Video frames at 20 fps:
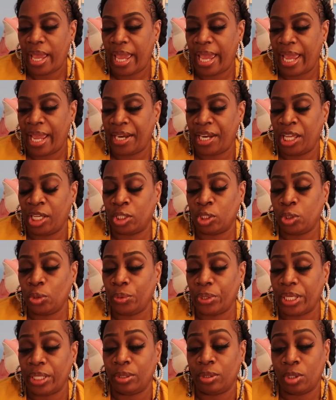and
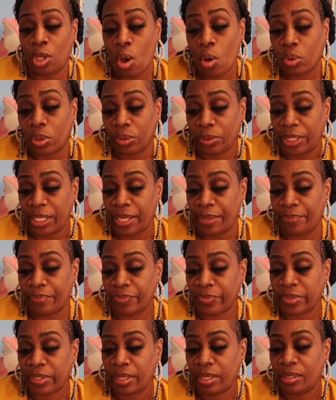including locally?
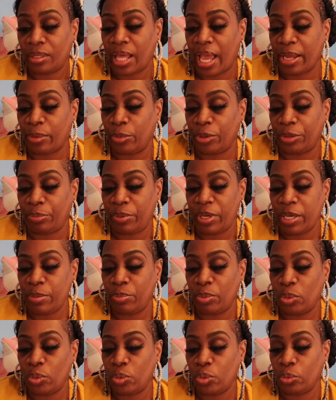Like with
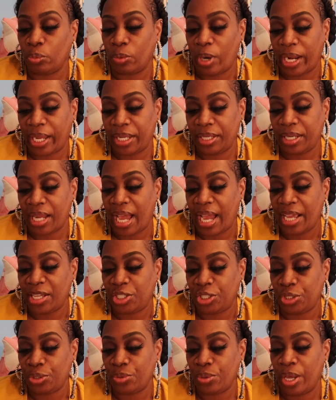people who
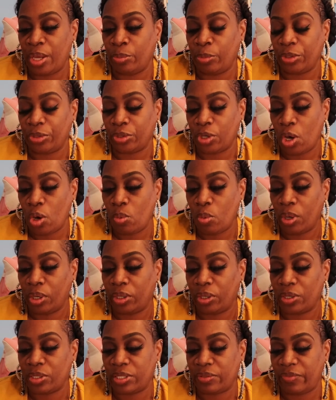recognize you and with
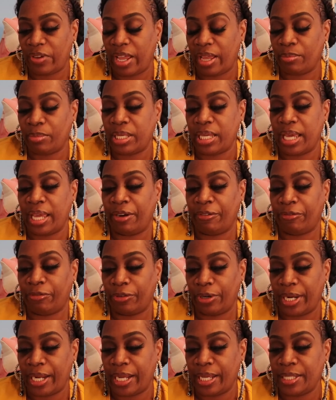coworkers, family, and
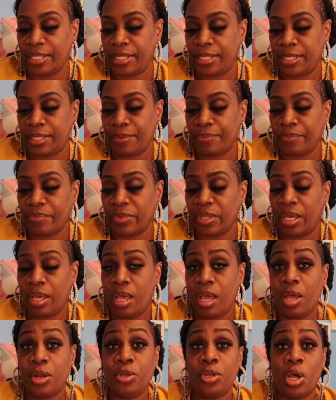friends.
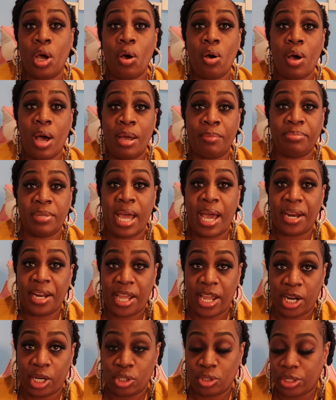No, I'm not a
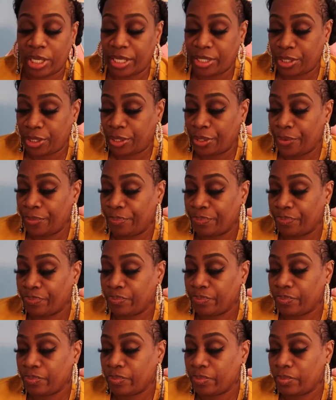hairdresser.
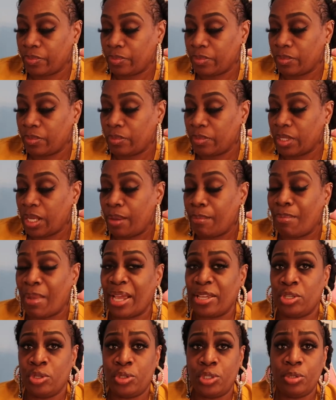
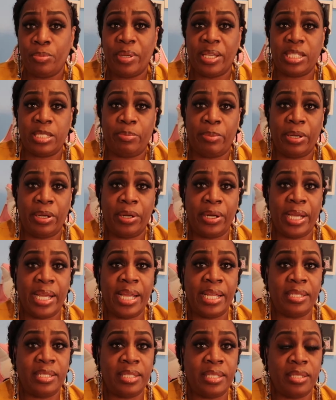My YouTube
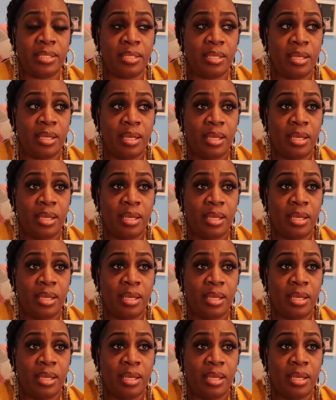experience,